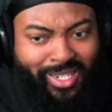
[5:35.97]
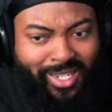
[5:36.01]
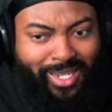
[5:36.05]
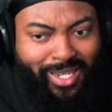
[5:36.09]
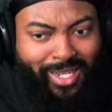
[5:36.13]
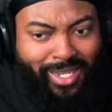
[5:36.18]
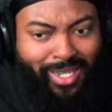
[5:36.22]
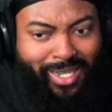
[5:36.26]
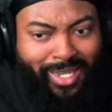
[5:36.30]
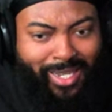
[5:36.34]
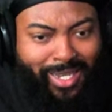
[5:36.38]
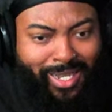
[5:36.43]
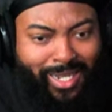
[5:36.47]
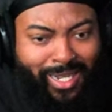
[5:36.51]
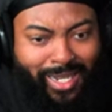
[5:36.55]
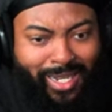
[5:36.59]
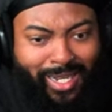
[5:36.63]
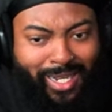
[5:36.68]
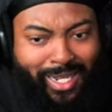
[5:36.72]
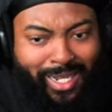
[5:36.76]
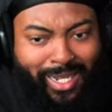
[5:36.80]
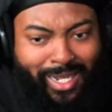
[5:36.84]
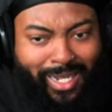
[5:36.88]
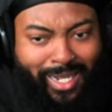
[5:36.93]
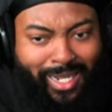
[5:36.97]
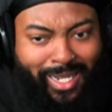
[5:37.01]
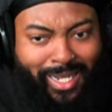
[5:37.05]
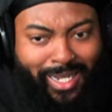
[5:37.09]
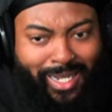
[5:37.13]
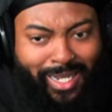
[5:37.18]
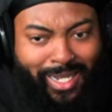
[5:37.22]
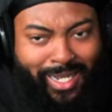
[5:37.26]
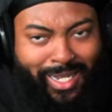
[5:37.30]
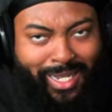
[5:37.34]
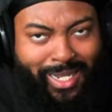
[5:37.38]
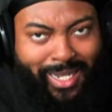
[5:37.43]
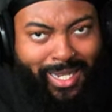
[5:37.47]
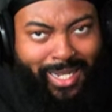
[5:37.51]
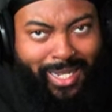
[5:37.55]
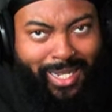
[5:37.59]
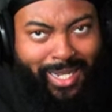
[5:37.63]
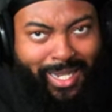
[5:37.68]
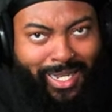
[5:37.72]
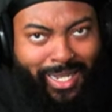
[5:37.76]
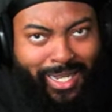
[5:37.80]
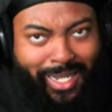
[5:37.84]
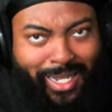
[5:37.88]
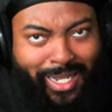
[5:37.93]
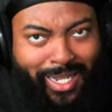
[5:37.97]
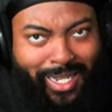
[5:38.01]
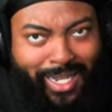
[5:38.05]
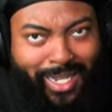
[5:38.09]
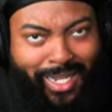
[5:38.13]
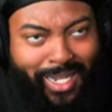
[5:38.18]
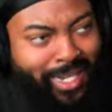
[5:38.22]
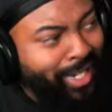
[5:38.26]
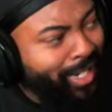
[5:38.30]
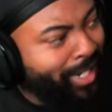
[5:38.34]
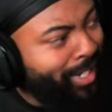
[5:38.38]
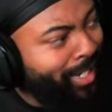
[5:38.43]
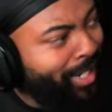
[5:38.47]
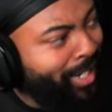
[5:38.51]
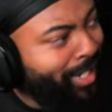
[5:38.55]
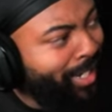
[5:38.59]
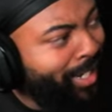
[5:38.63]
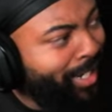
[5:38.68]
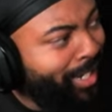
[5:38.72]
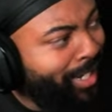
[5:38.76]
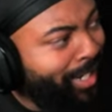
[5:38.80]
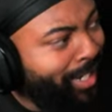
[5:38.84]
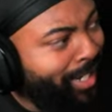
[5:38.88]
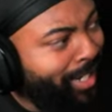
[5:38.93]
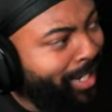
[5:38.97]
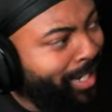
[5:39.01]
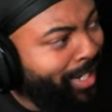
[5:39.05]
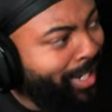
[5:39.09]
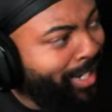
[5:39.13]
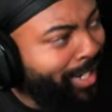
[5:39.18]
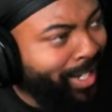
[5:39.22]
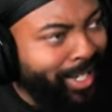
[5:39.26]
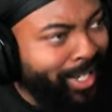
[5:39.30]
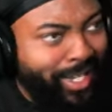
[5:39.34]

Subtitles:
Nobody speaks.